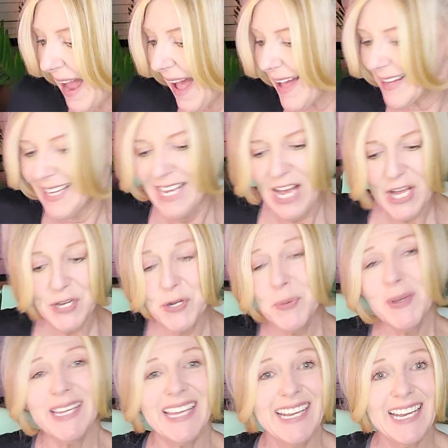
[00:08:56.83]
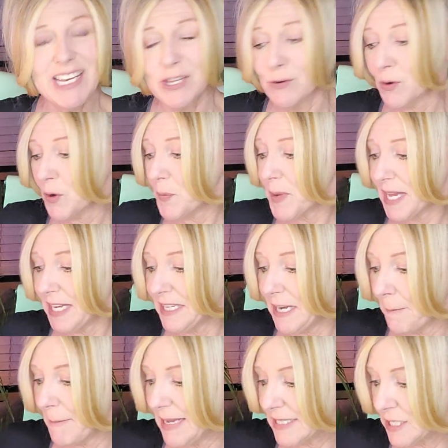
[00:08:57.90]
Huh? New beginning. You could be getting
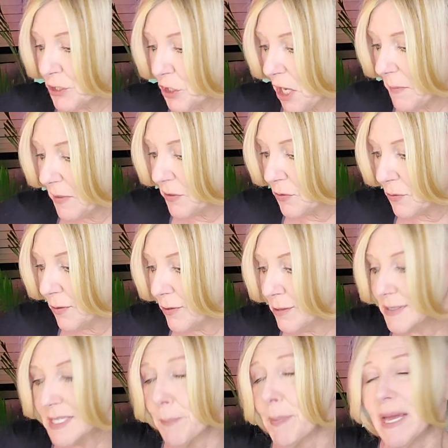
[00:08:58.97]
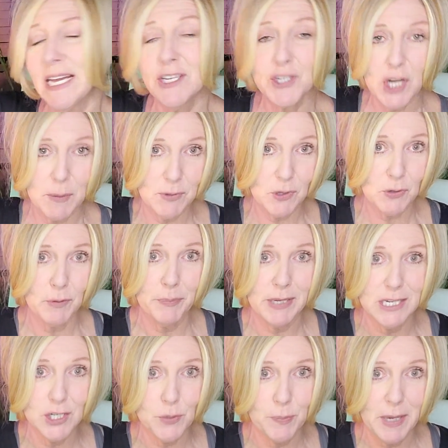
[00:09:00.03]
a message coming through. There's a page coming through, a
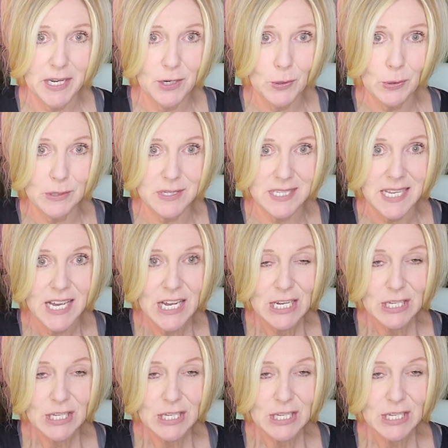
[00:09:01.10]
page of pentacles.